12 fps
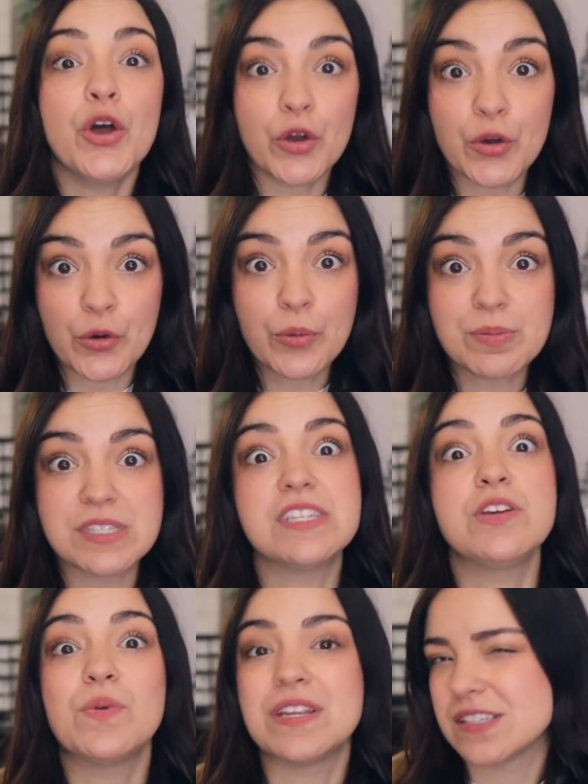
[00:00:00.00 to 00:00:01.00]

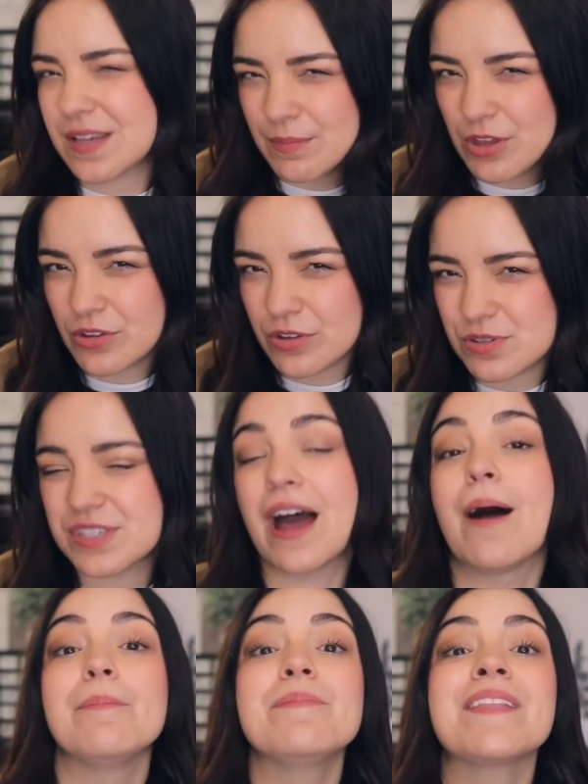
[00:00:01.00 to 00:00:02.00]
oops, you win some, you lose
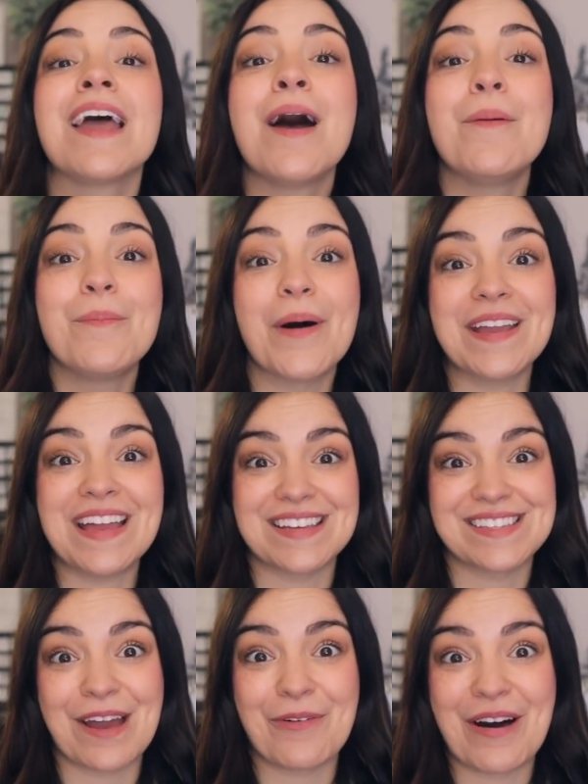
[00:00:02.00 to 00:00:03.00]
some. But
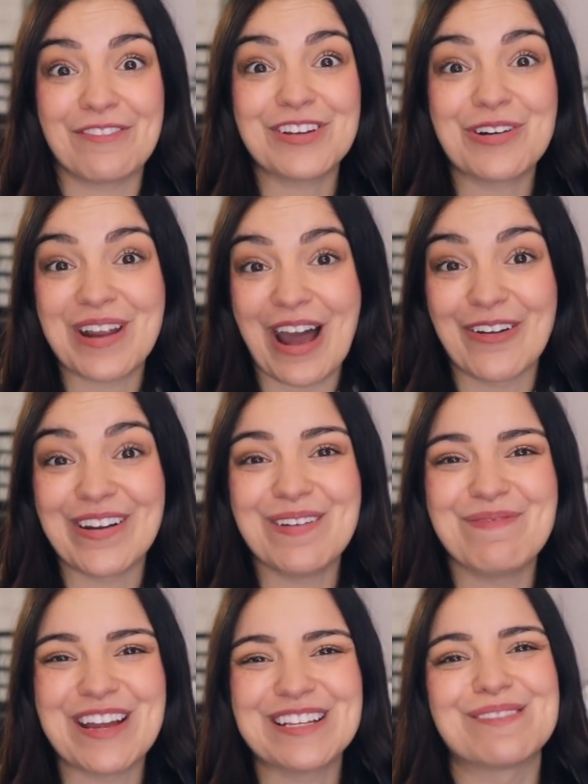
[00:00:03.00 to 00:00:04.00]
yes, I will have to go down
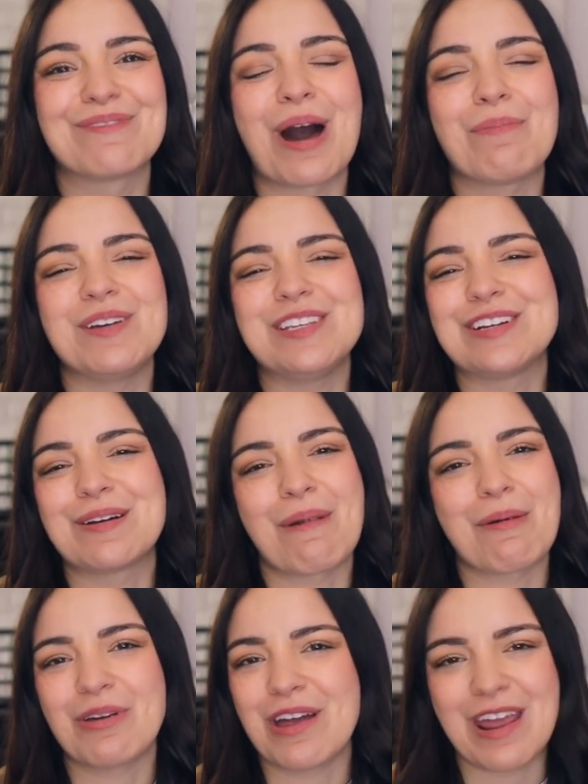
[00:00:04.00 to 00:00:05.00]
and make some copies during
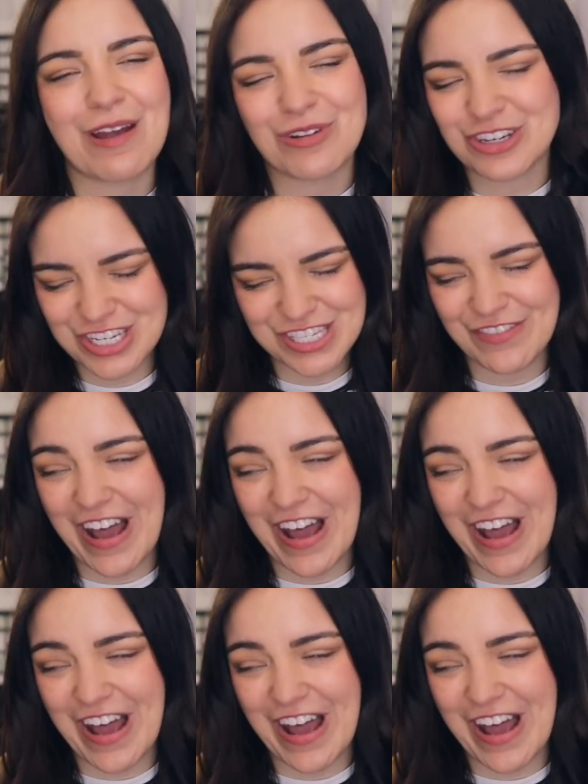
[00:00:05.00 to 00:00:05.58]
my planning, which is